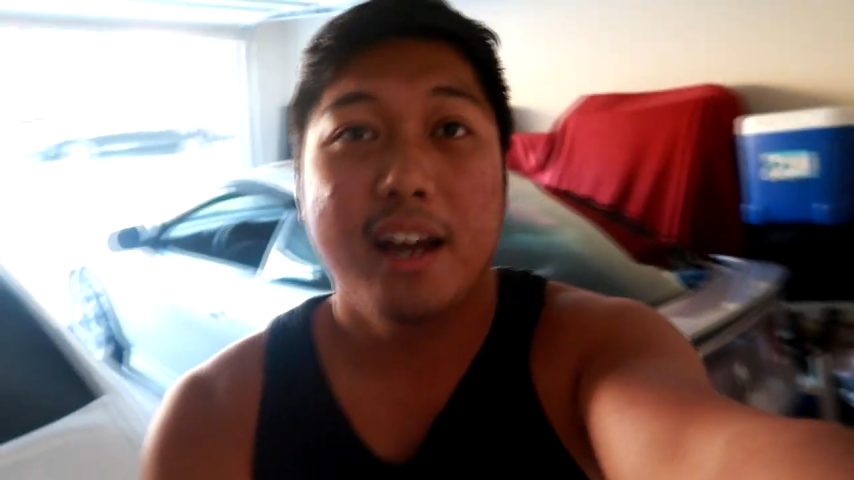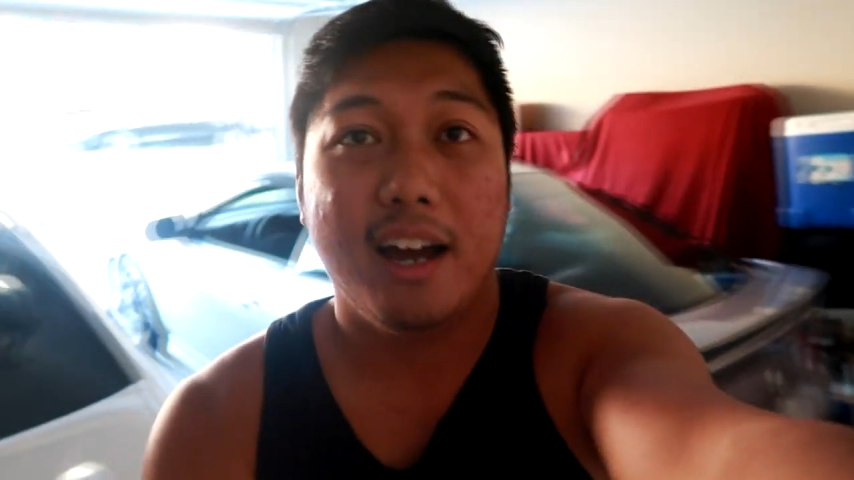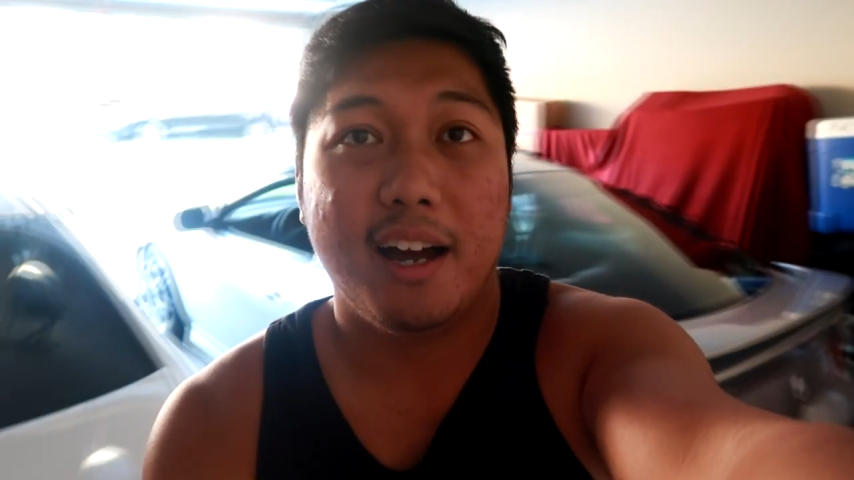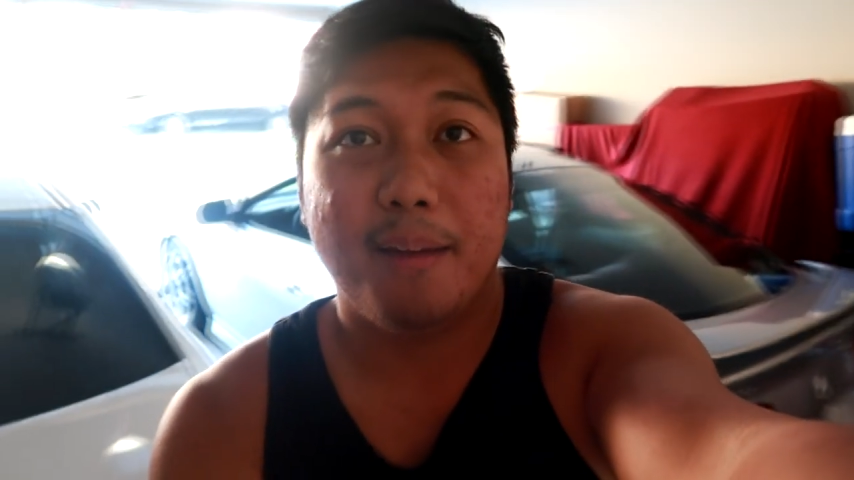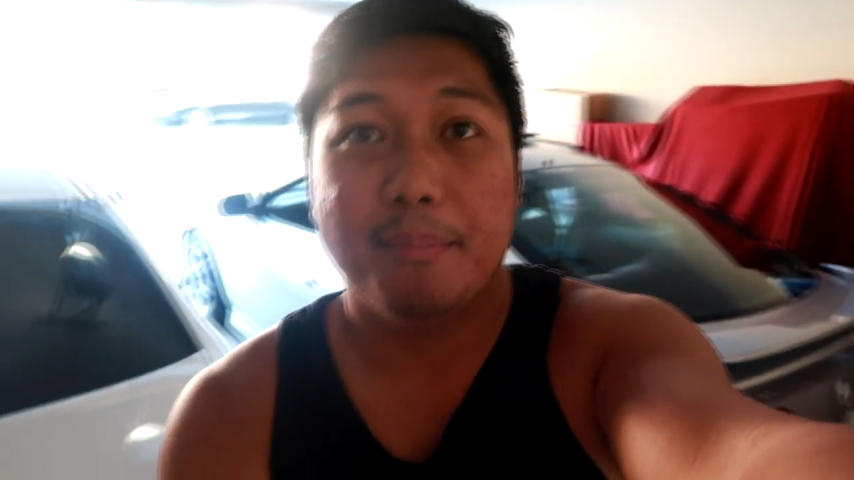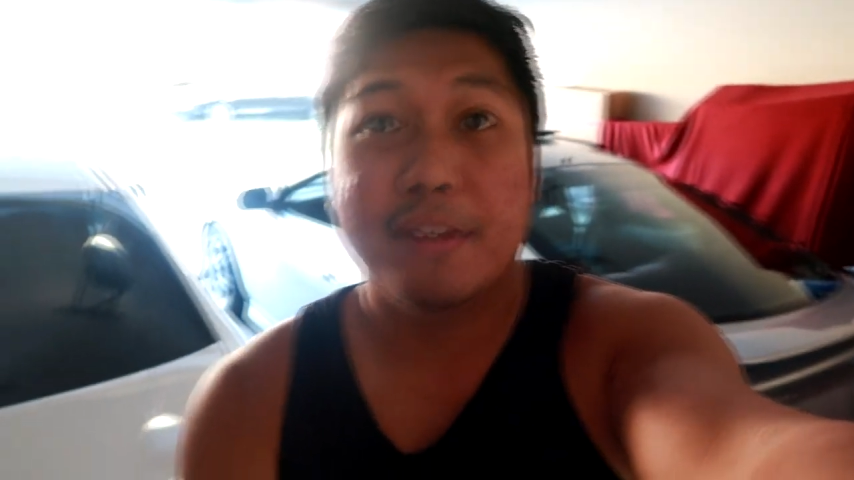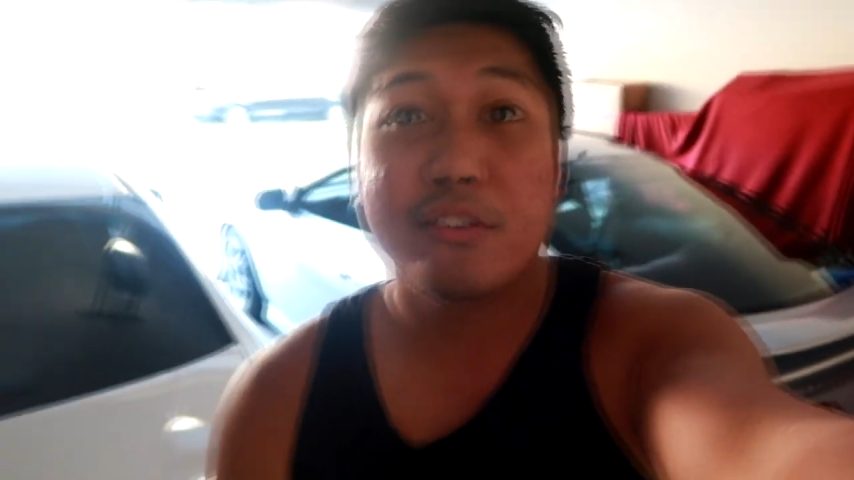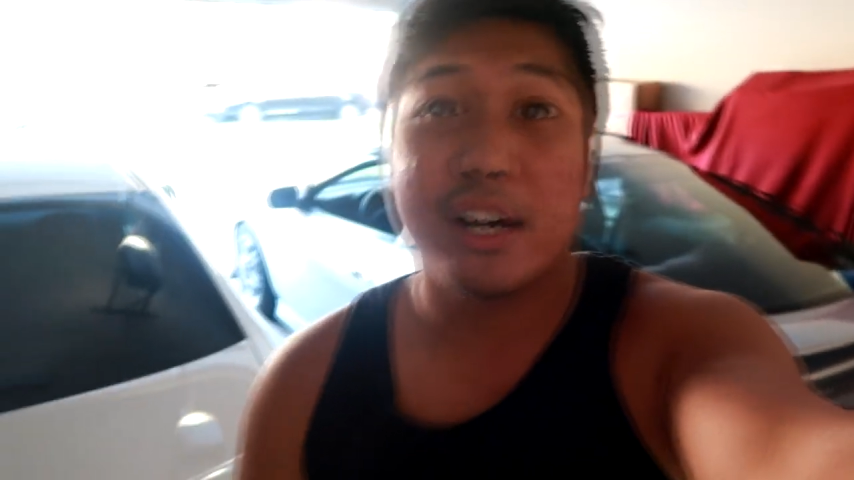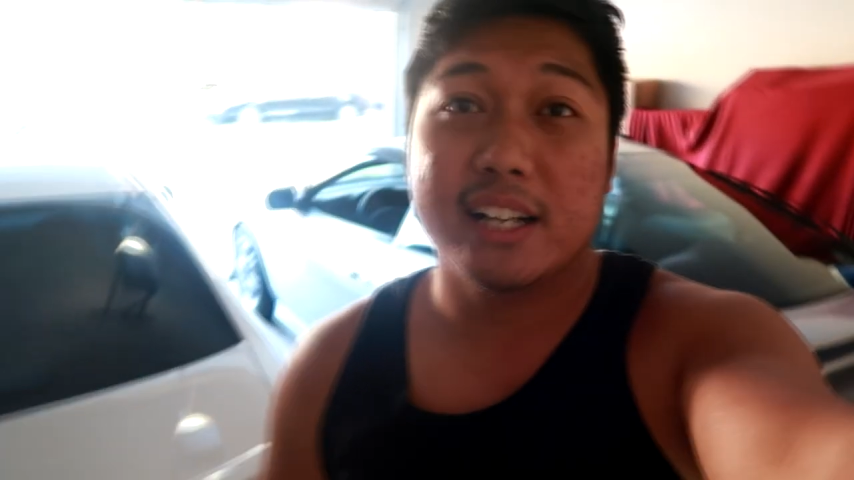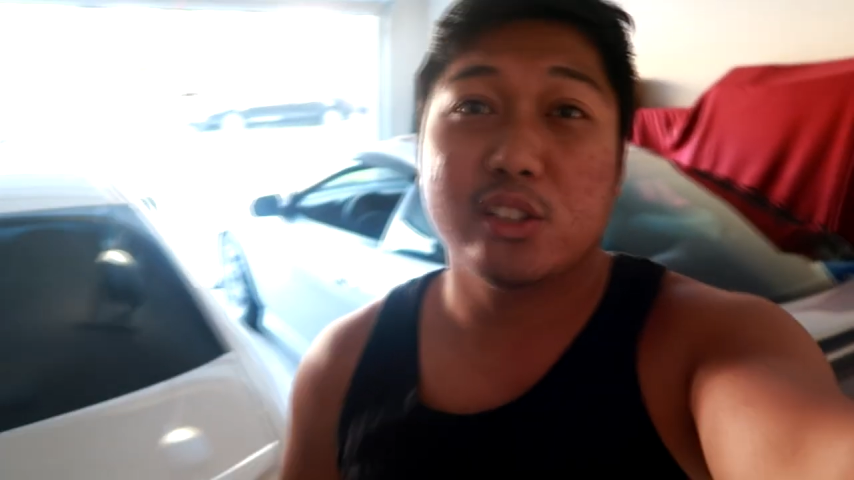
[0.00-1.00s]
If
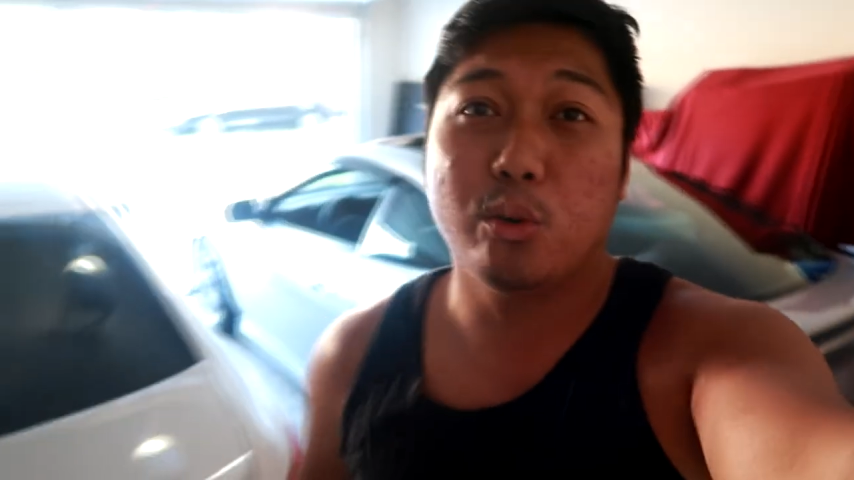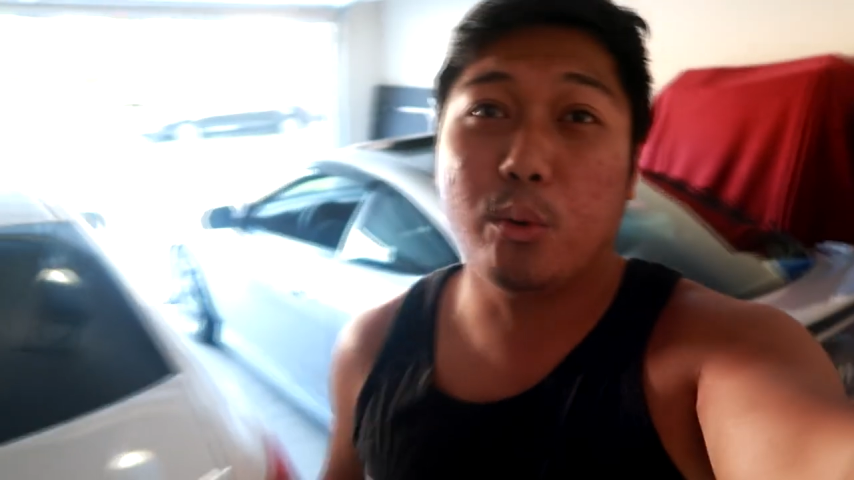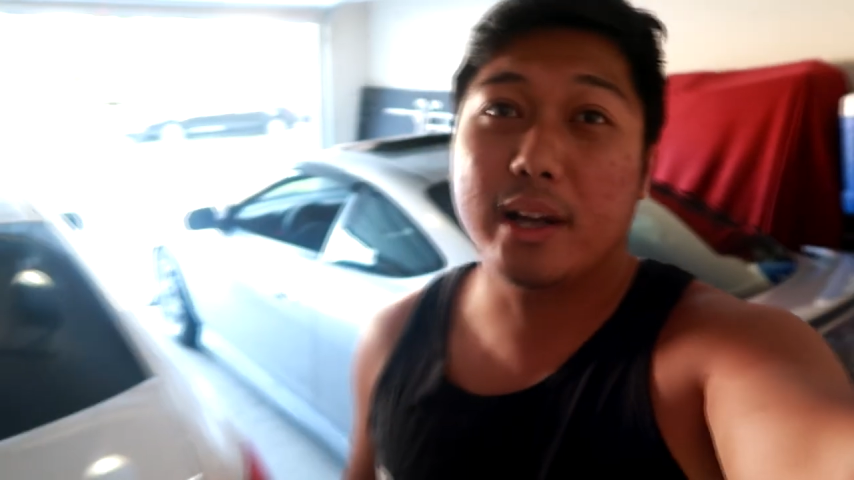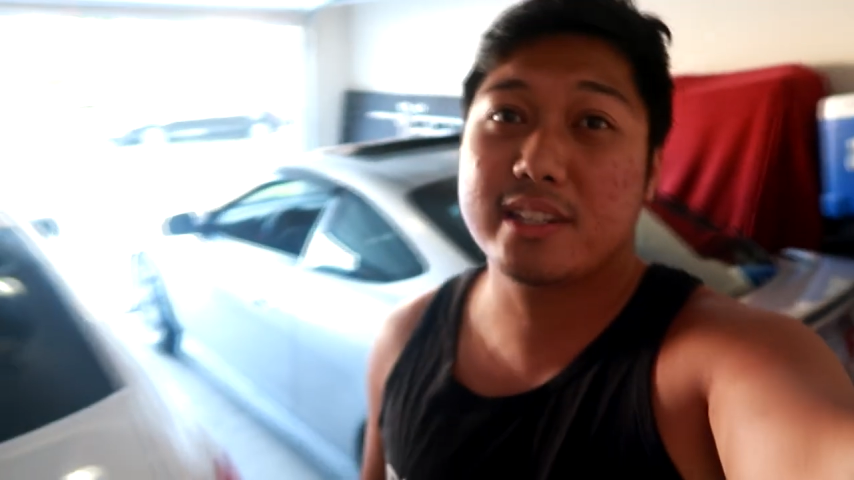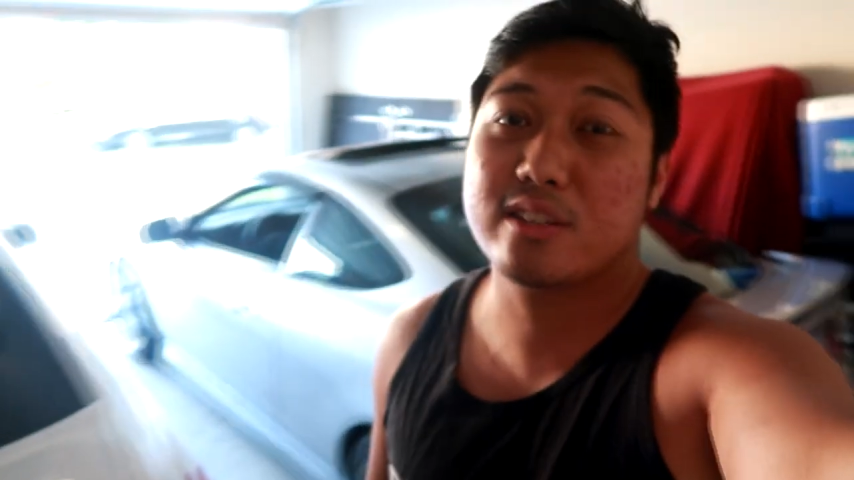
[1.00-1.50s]
you guys know what